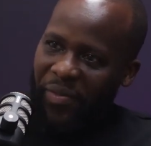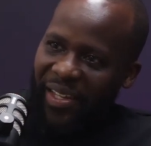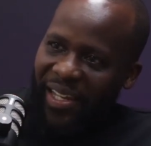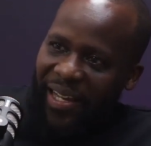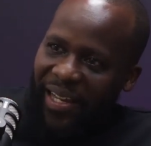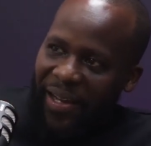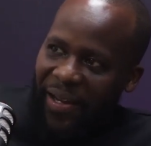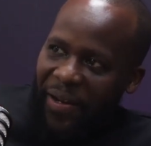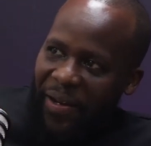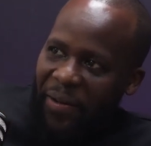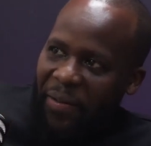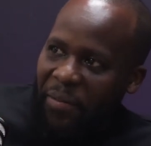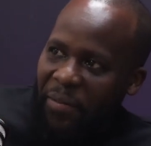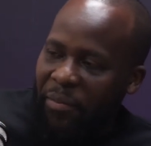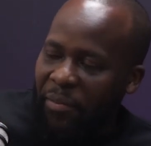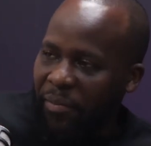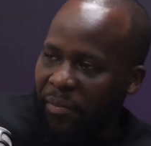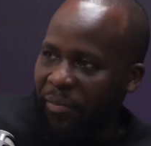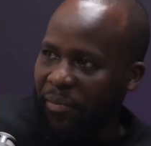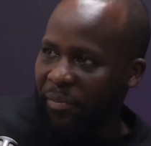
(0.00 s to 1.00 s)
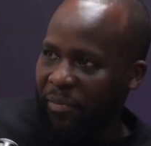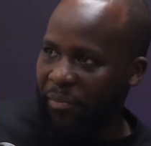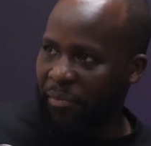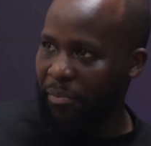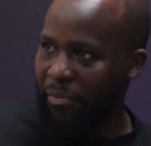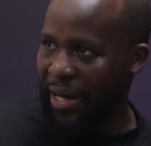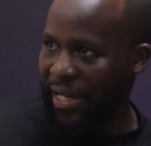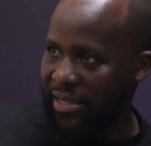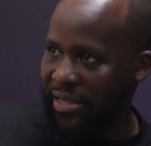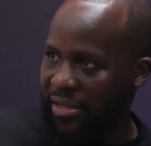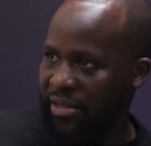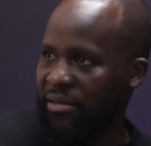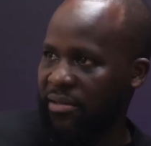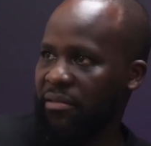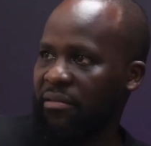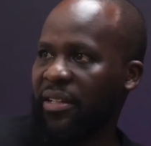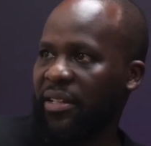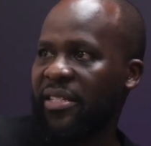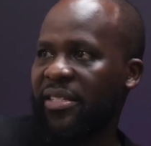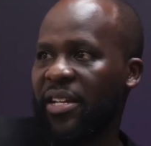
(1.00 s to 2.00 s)
But
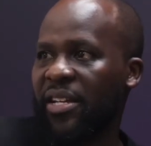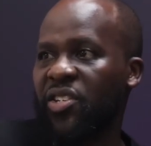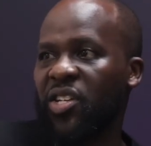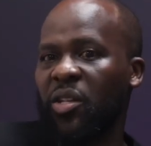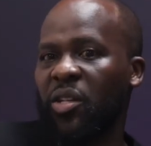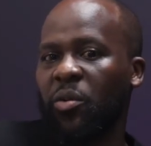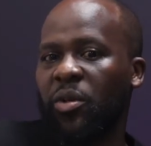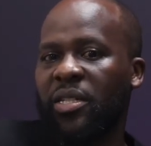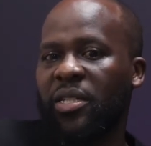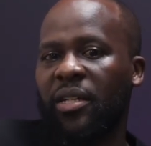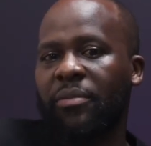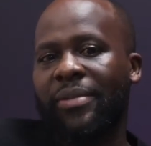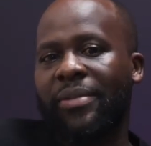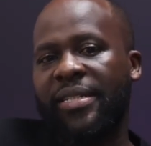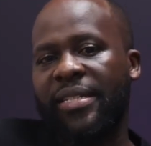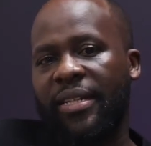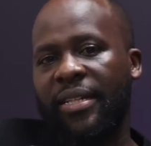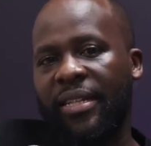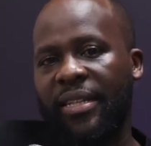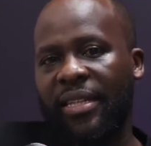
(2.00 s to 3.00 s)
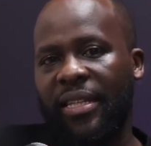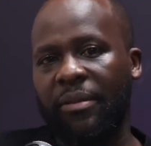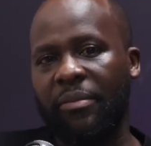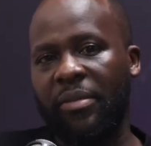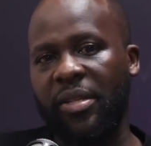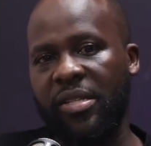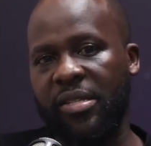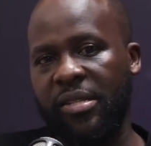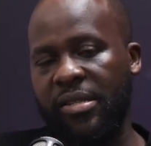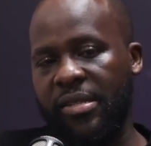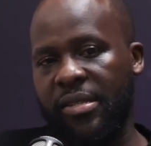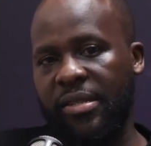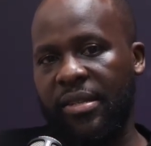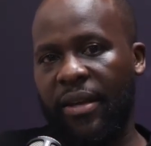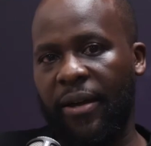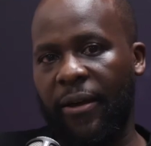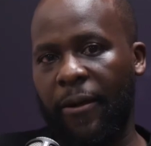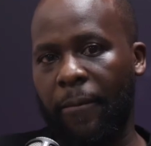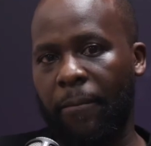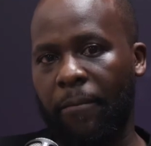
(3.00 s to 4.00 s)
essentially, what I'd be telling them is
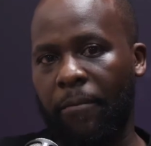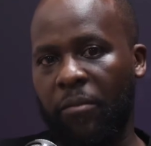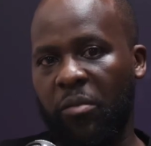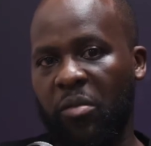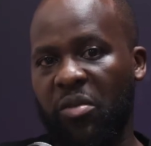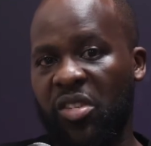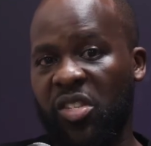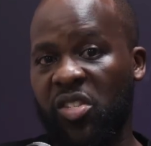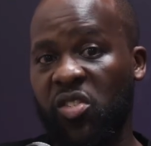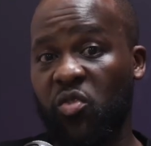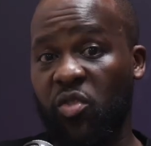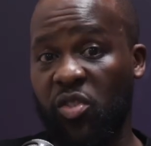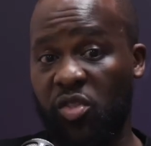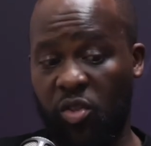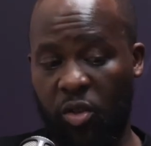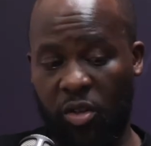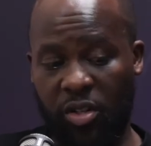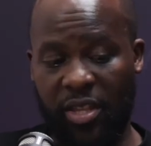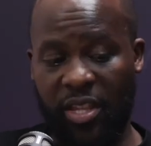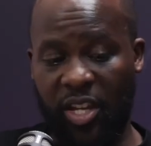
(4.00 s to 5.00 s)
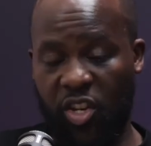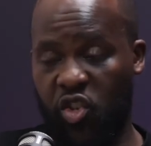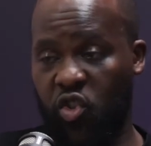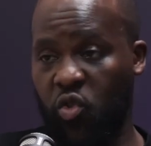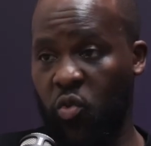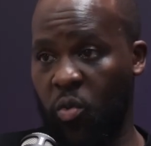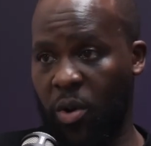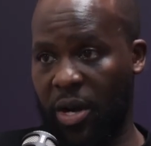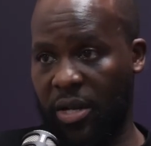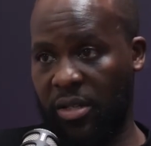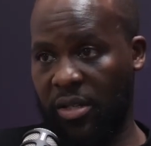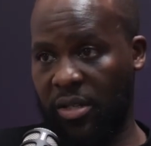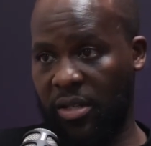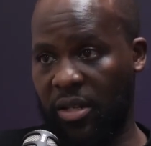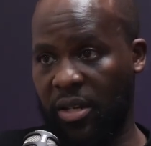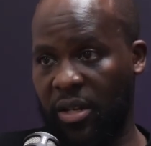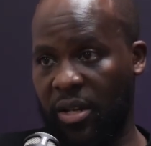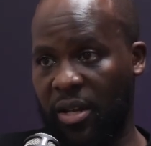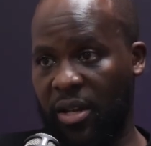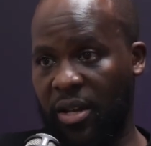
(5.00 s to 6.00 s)
this result that you want
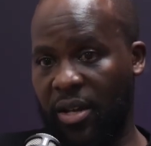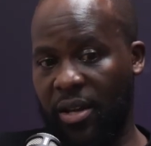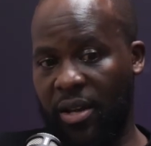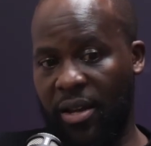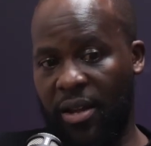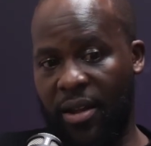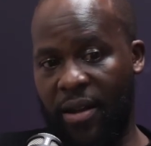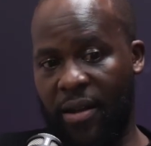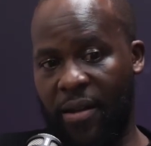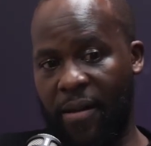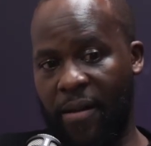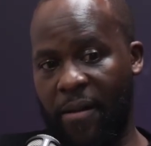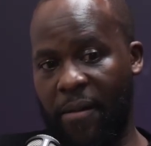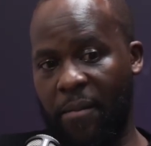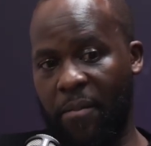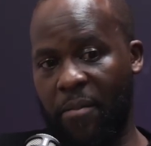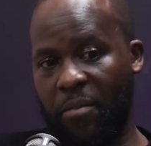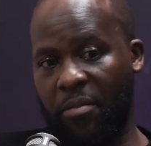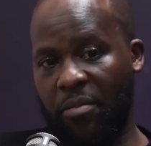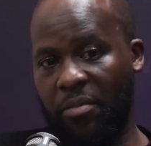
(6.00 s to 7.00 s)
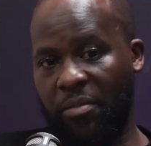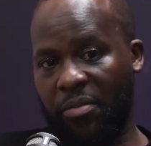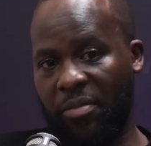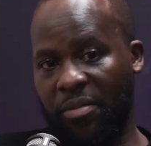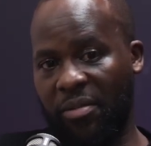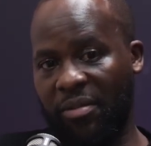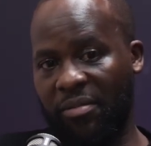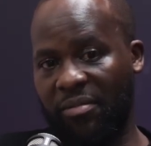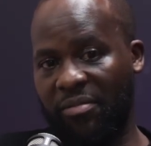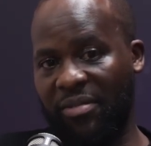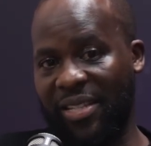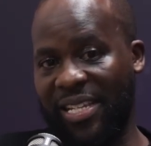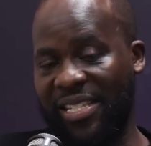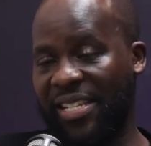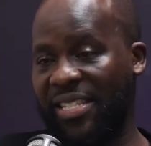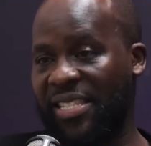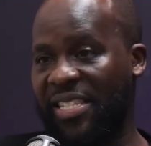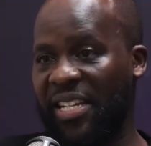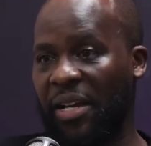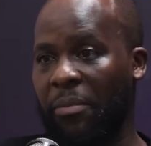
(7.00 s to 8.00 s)

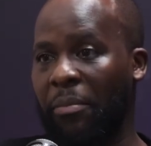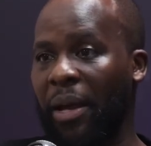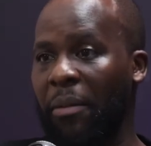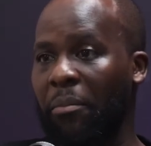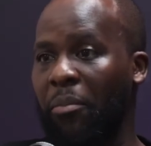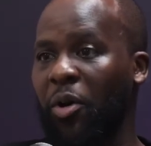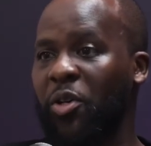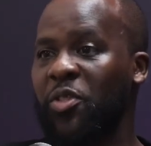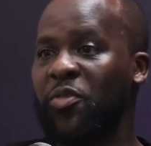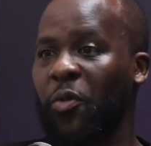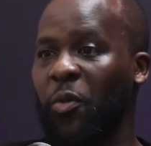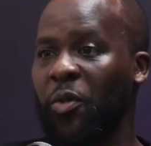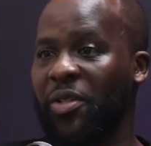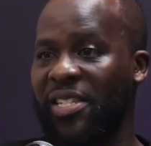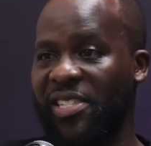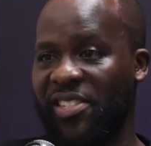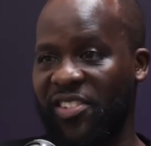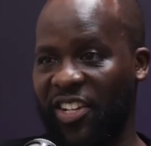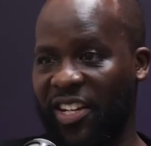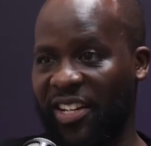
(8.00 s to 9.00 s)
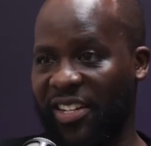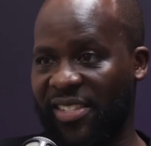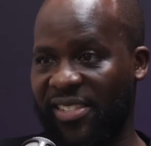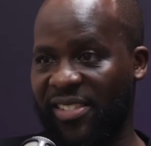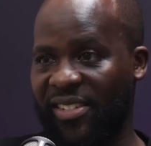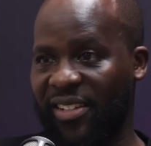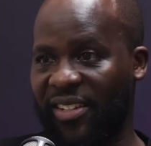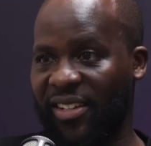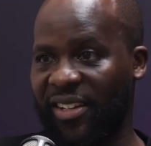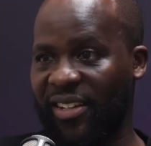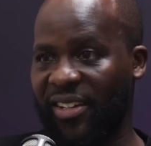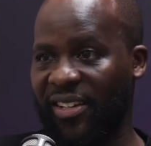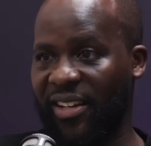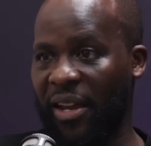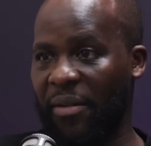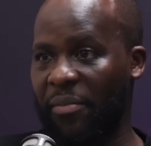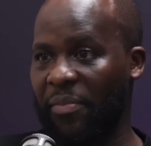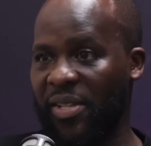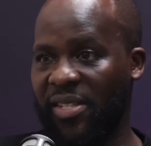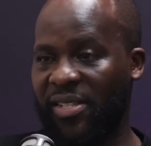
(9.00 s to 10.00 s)
doesn't tick my box for what is realistic, and
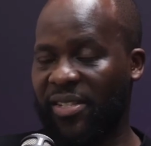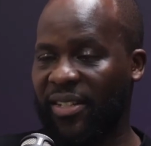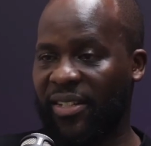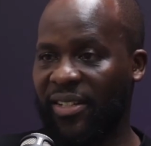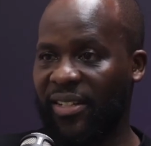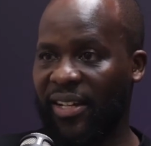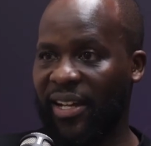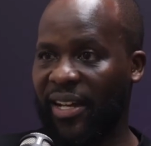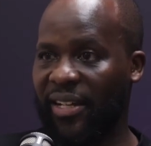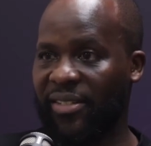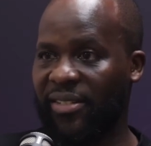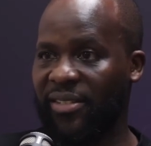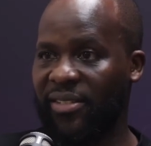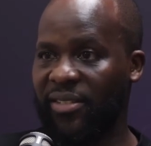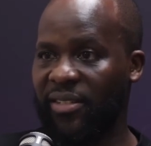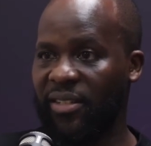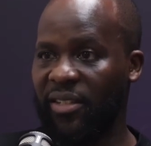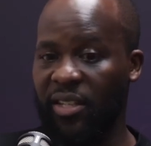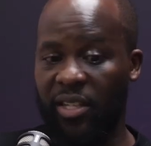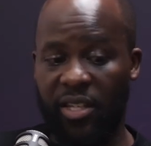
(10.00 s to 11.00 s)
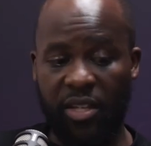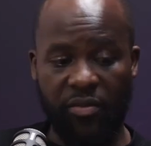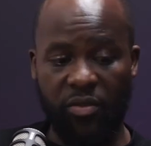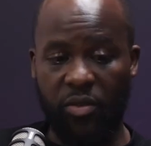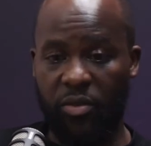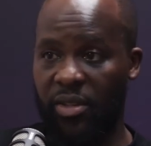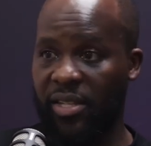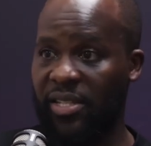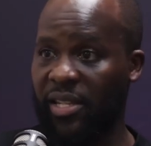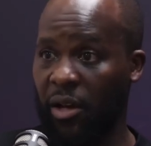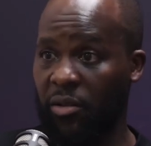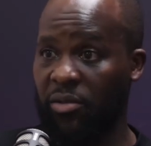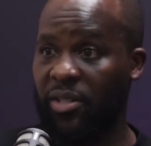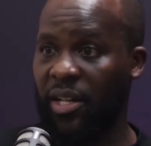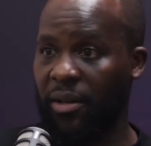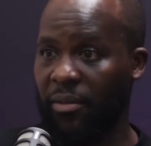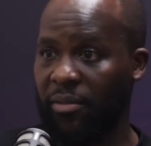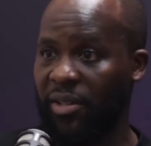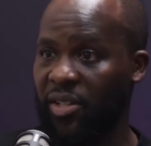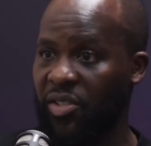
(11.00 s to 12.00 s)
I personally can't give you this
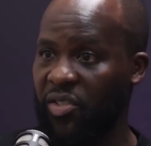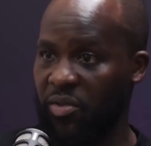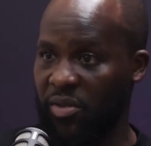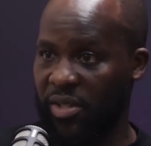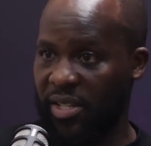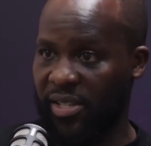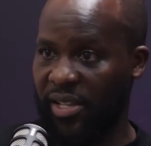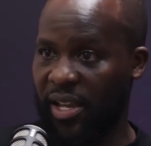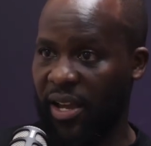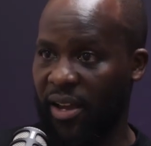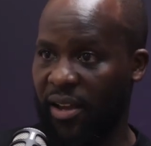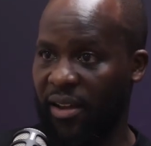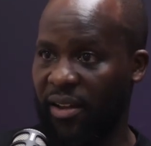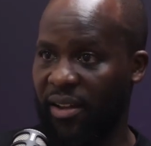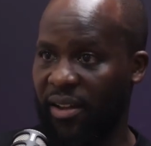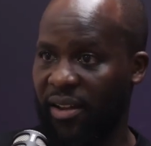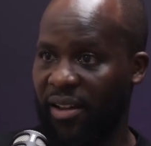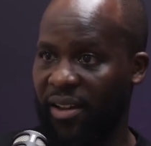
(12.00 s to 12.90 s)
outcome that you desire.